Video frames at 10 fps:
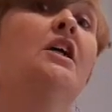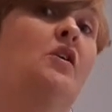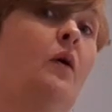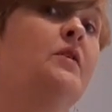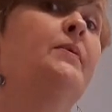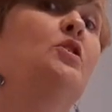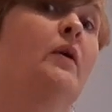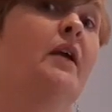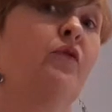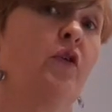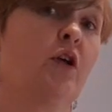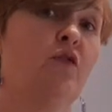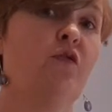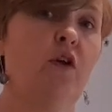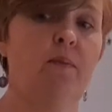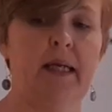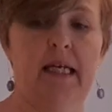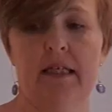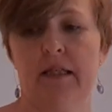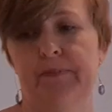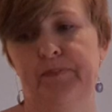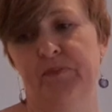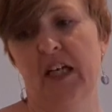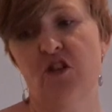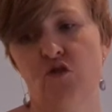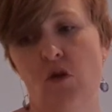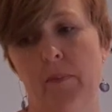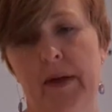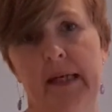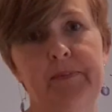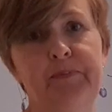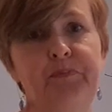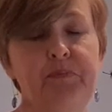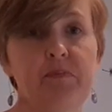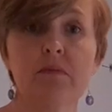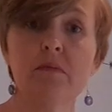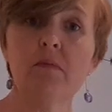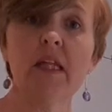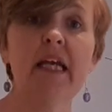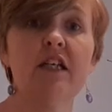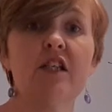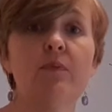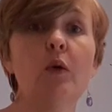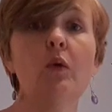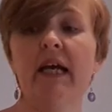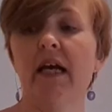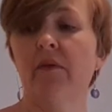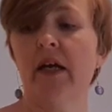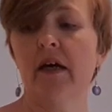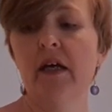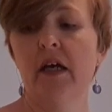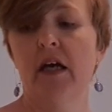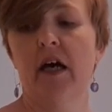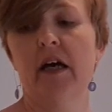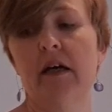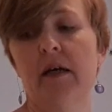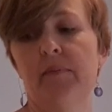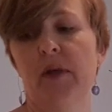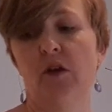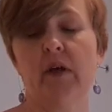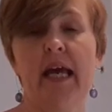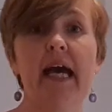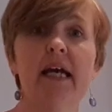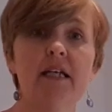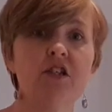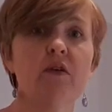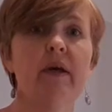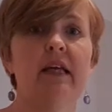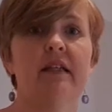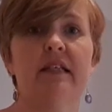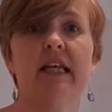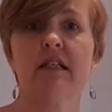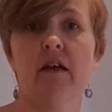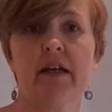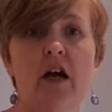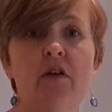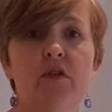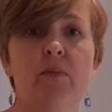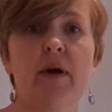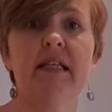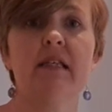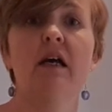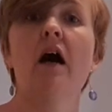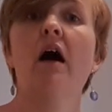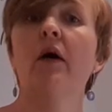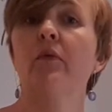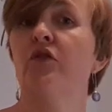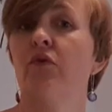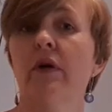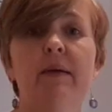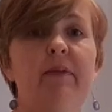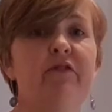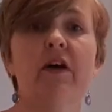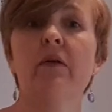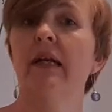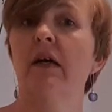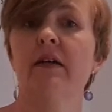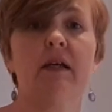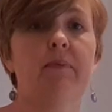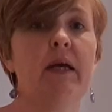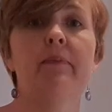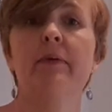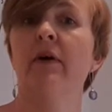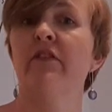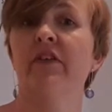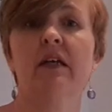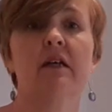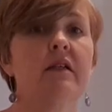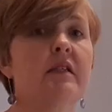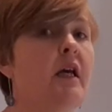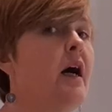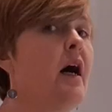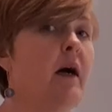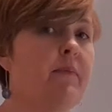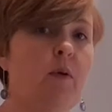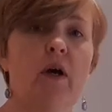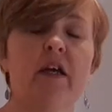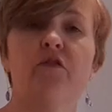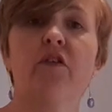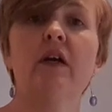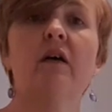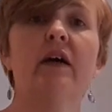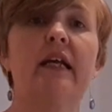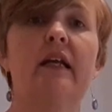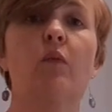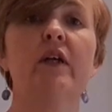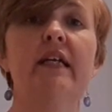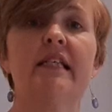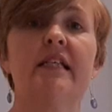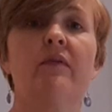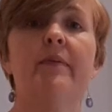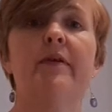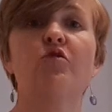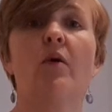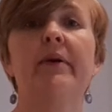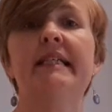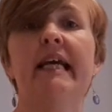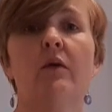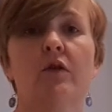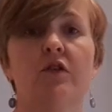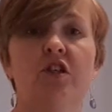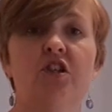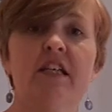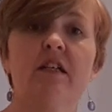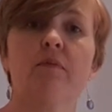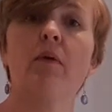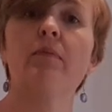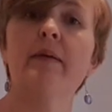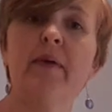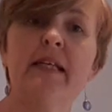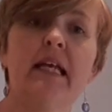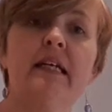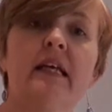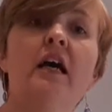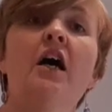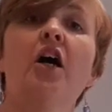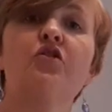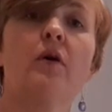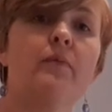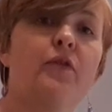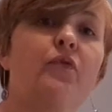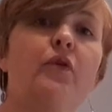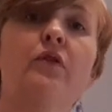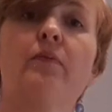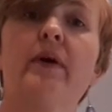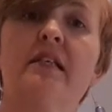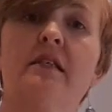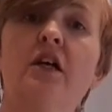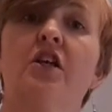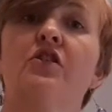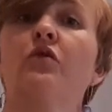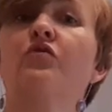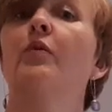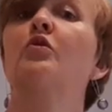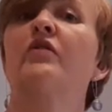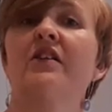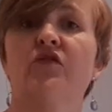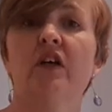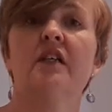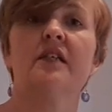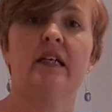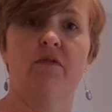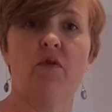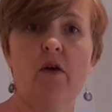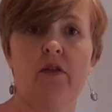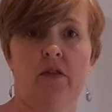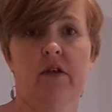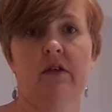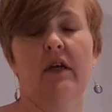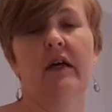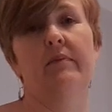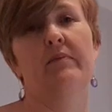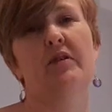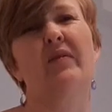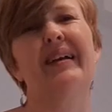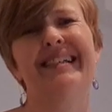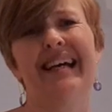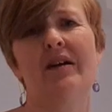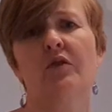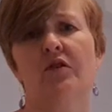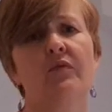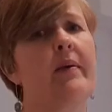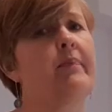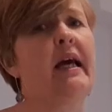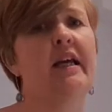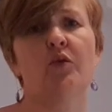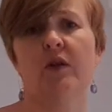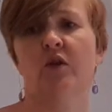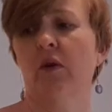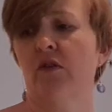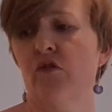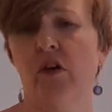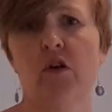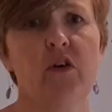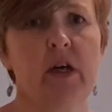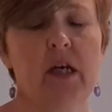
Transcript: So I'd be doing it for a good few minutes. That's dropping. In a small area, you can do it, things like over the breast. I would really be very light. I'd be up in my fingers. I'd be working very lightly, and I wouldn't necessarily be dropping down onto the chest. I'd probably be sending a drop through the breast, sort of more transversely rather than directly down onto the rib cage, which wouldn't feel very